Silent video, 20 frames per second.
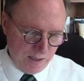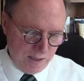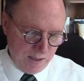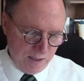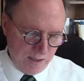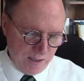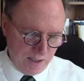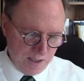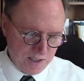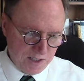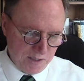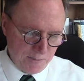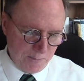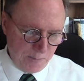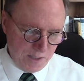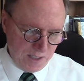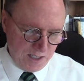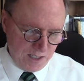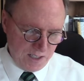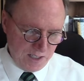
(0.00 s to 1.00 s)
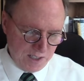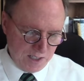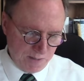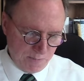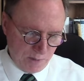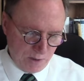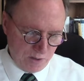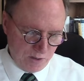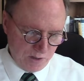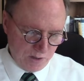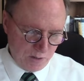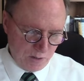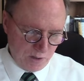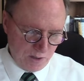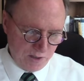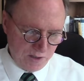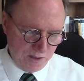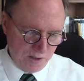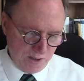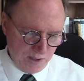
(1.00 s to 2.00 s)
It is impossible,
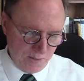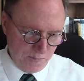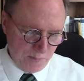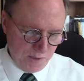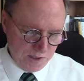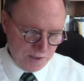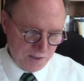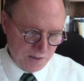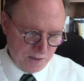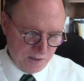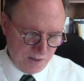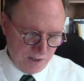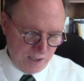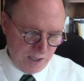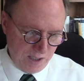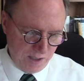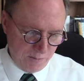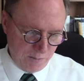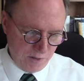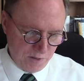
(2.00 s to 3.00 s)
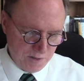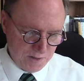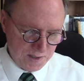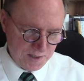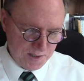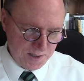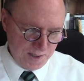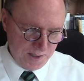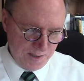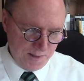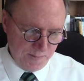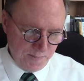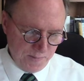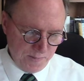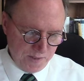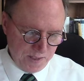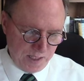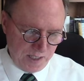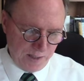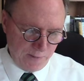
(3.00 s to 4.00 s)
according to the Epistle to the Hebrews,
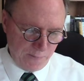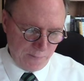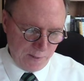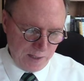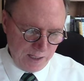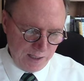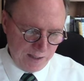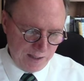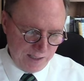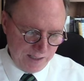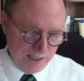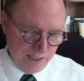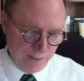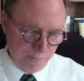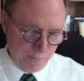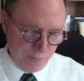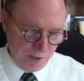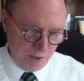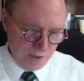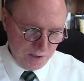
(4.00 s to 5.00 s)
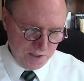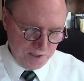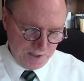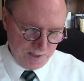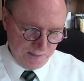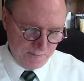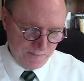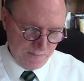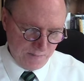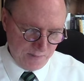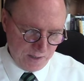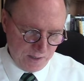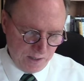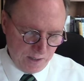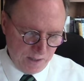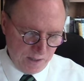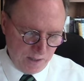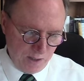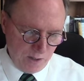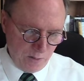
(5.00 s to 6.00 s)
to have faith in a person
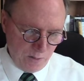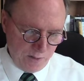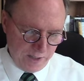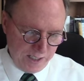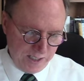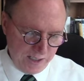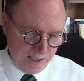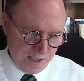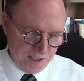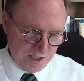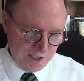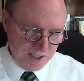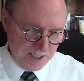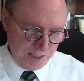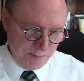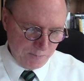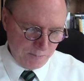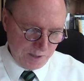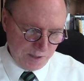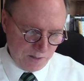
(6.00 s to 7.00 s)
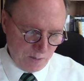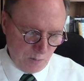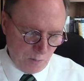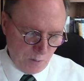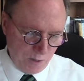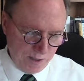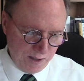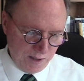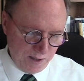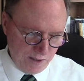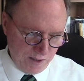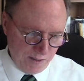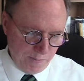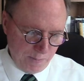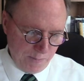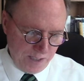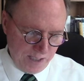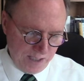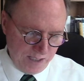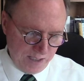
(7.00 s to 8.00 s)
without accepting with the
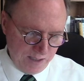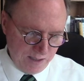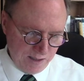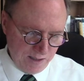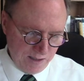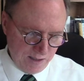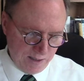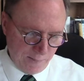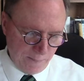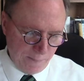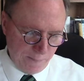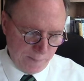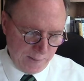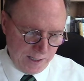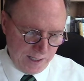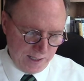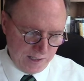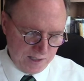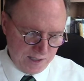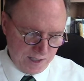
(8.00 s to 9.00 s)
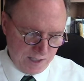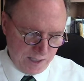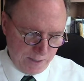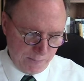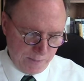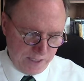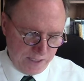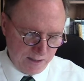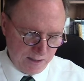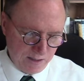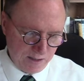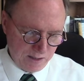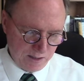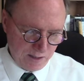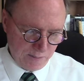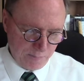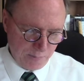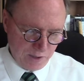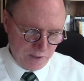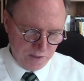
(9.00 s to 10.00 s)
mind the facts about
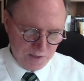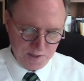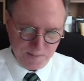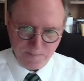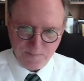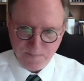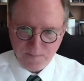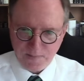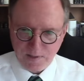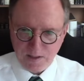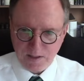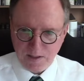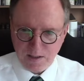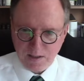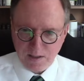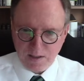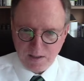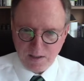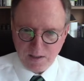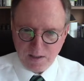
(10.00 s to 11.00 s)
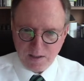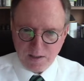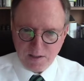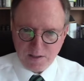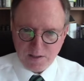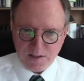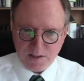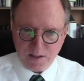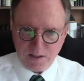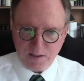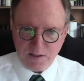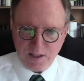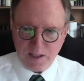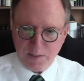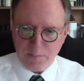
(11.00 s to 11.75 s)
the person. So a